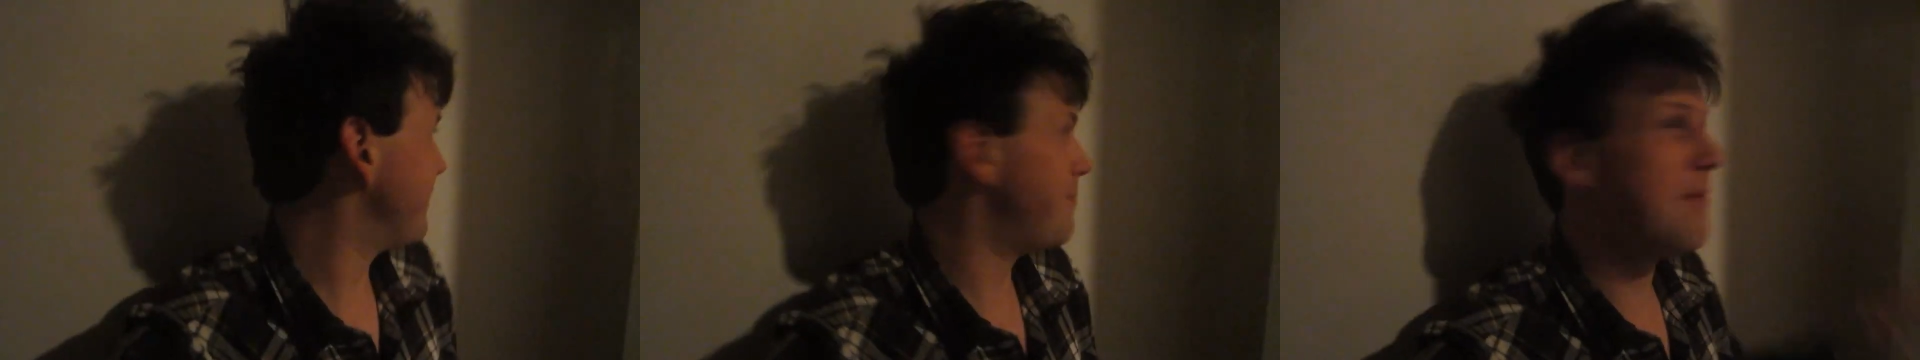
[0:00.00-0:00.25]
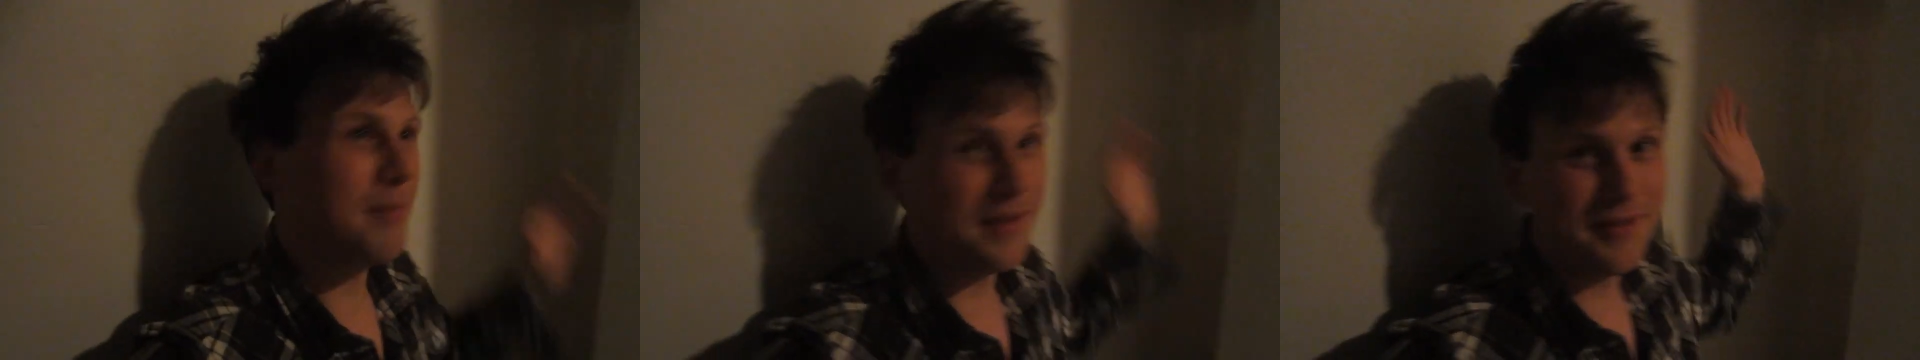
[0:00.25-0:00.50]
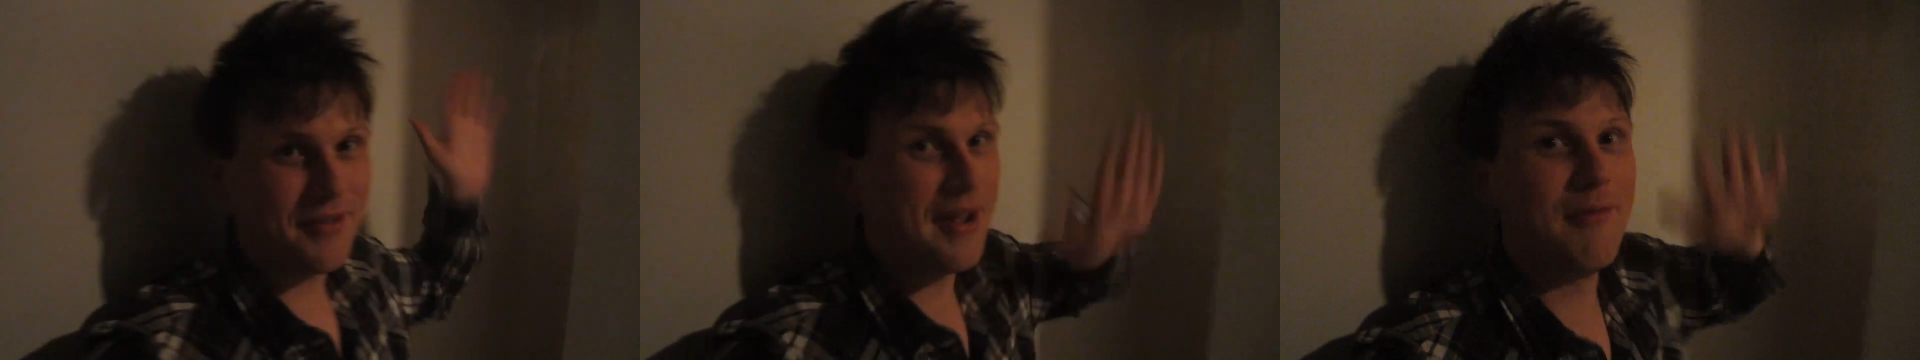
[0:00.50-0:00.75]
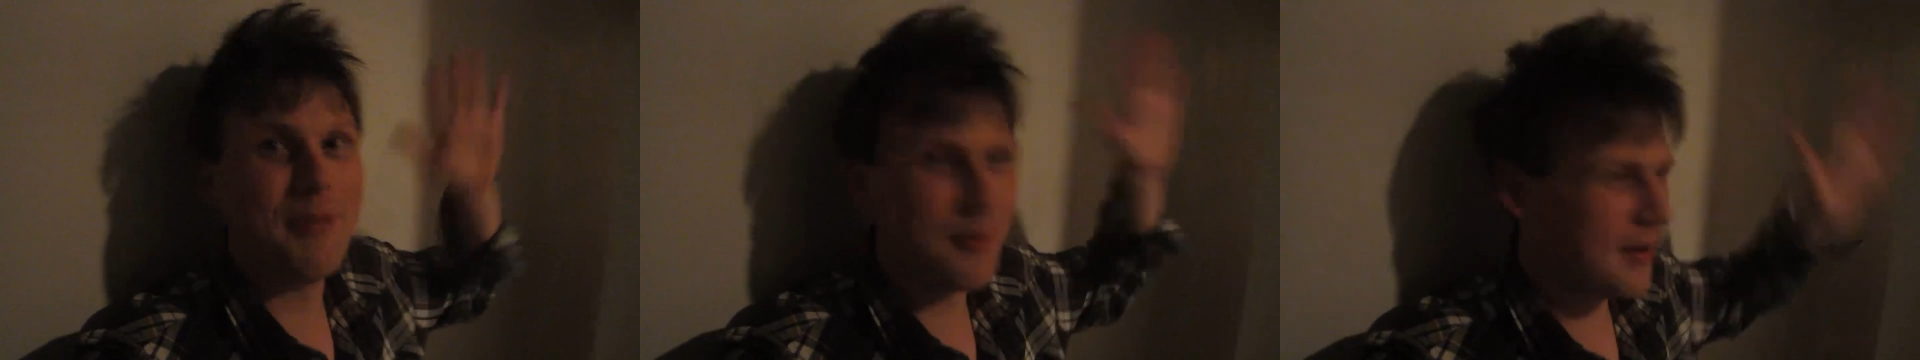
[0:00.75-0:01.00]
people live
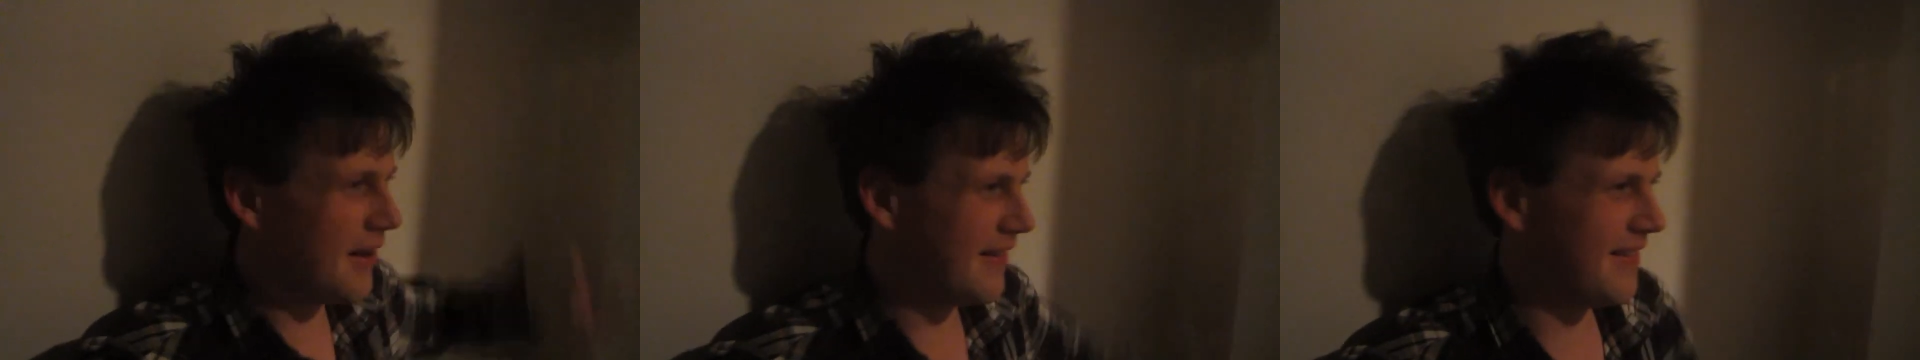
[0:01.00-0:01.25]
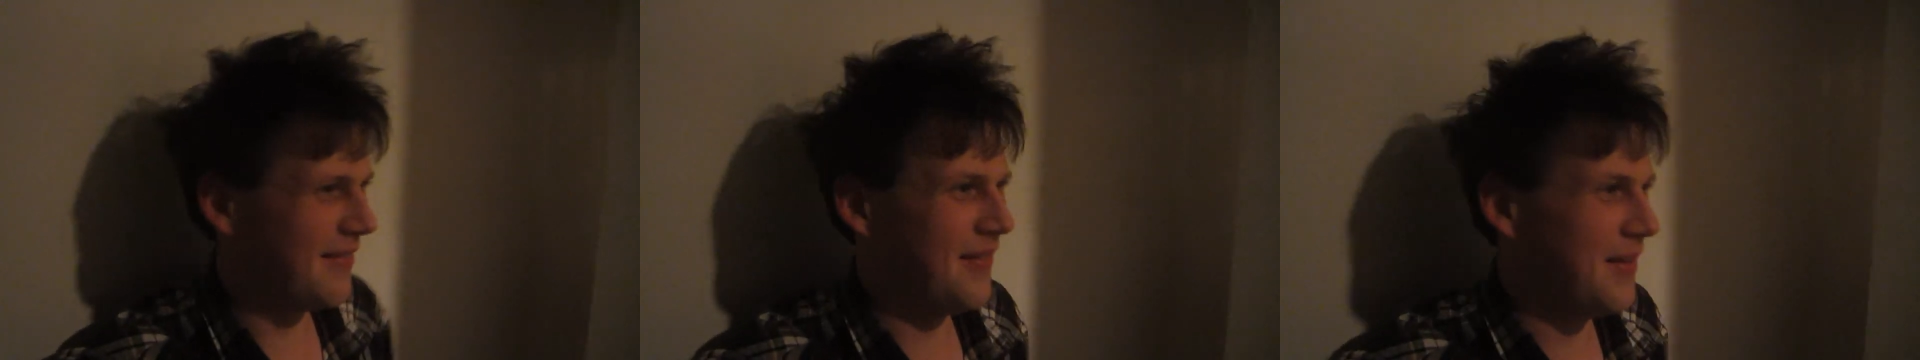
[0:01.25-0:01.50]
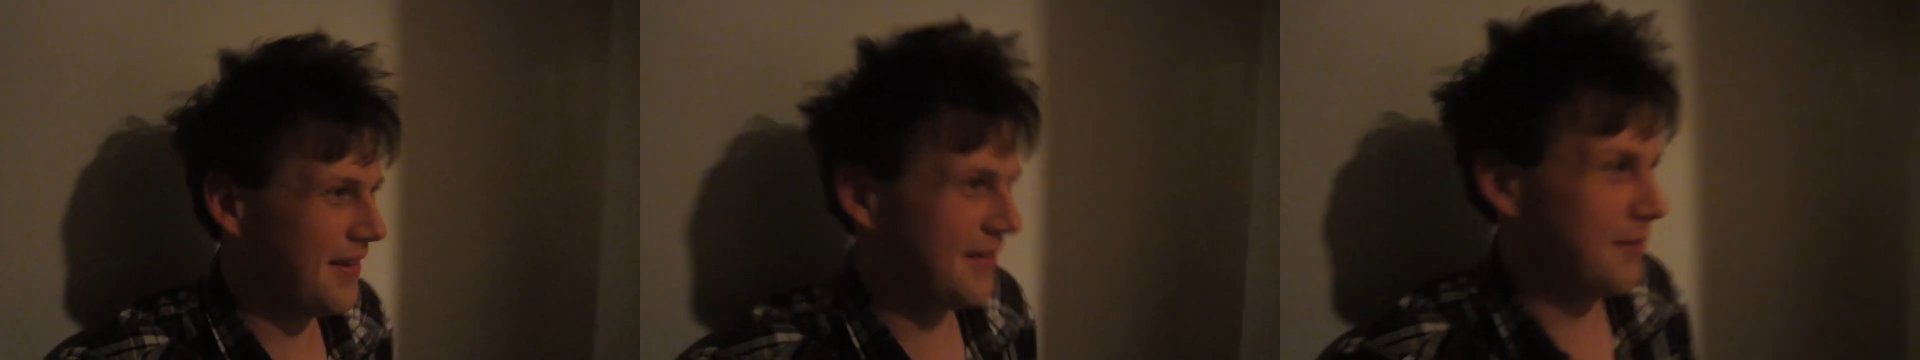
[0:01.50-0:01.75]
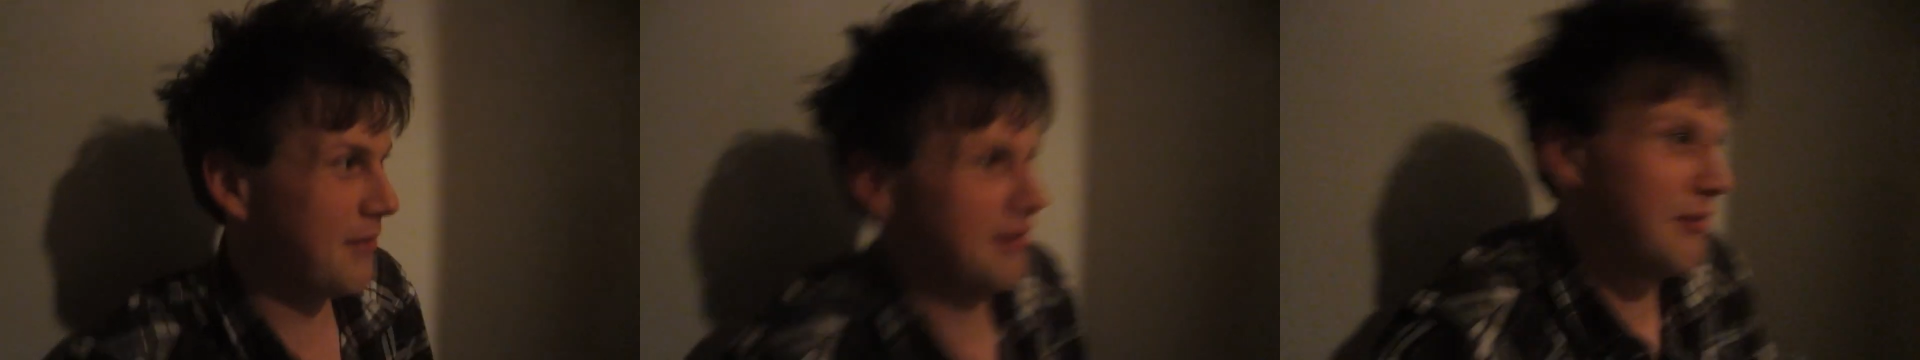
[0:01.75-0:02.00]
everywhere in this building,
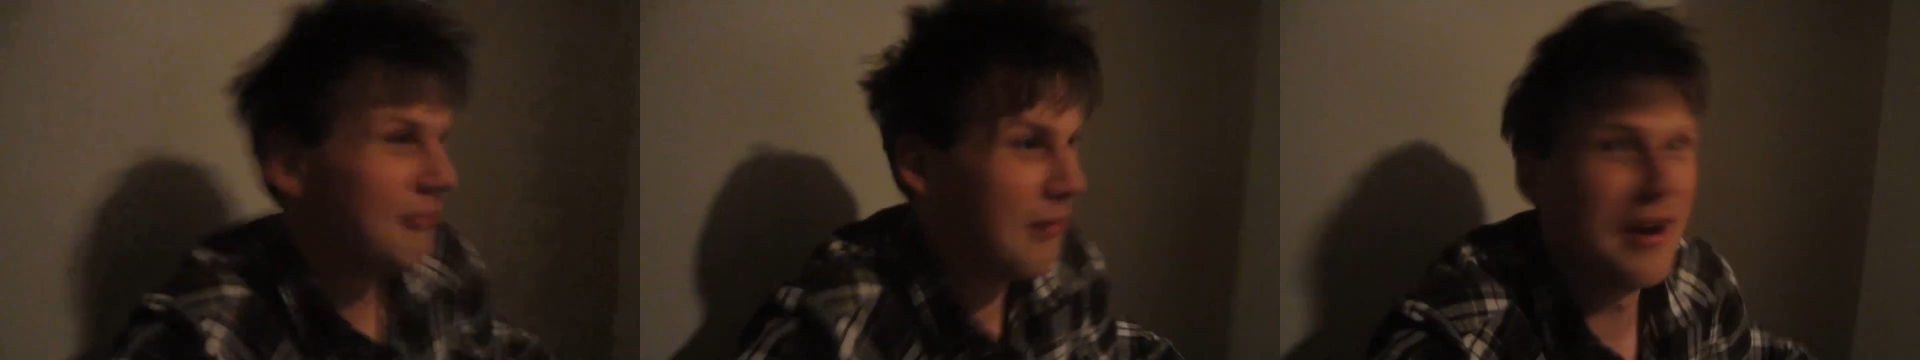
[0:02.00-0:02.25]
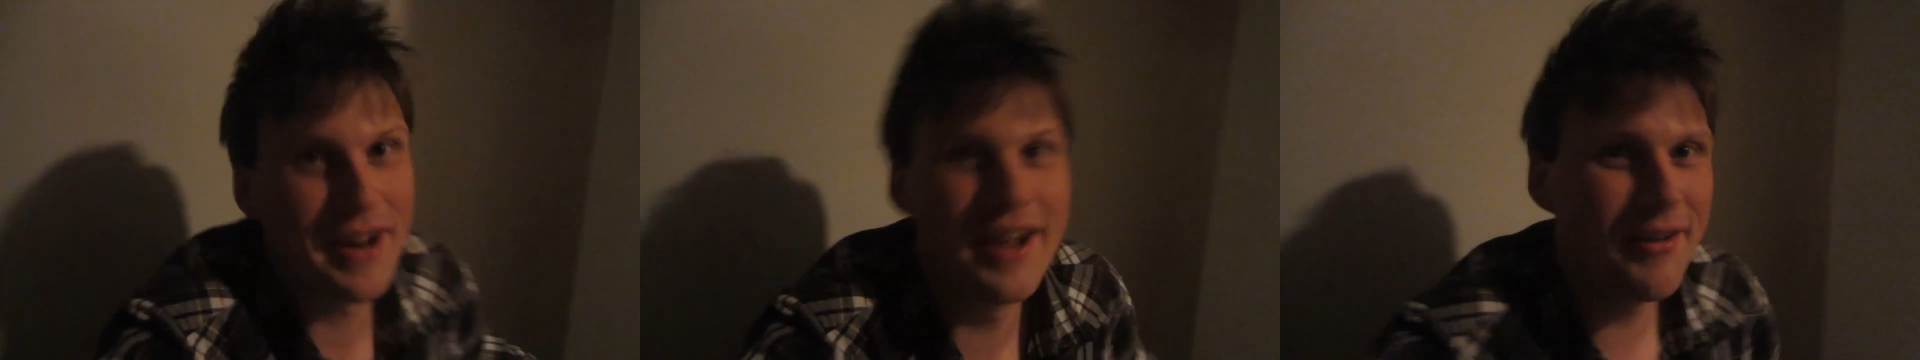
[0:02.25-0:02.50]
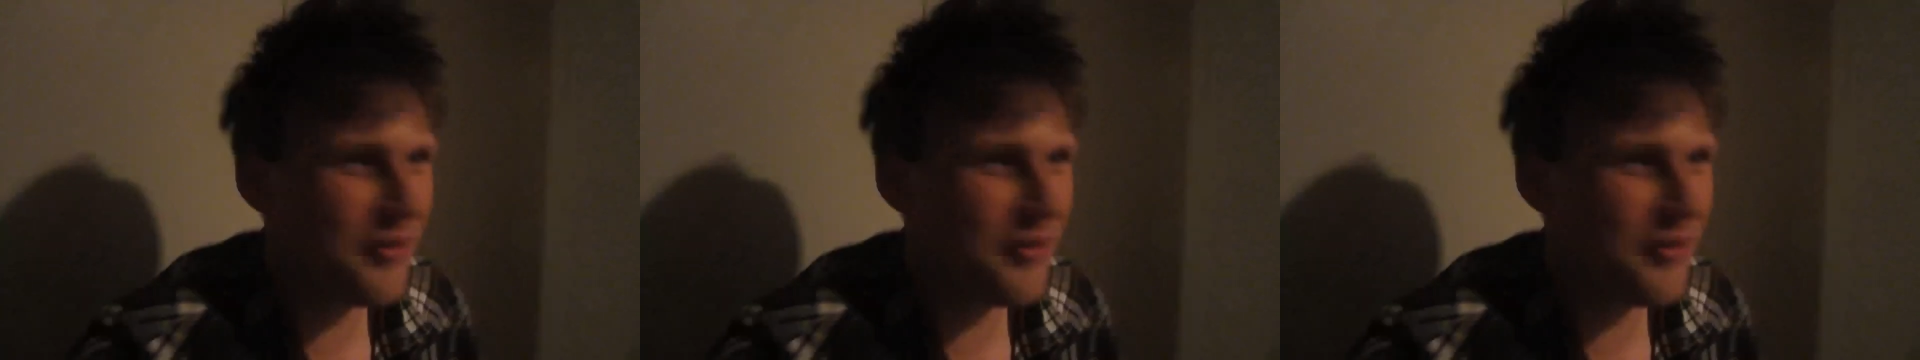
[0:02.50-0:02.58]
so we're just like running at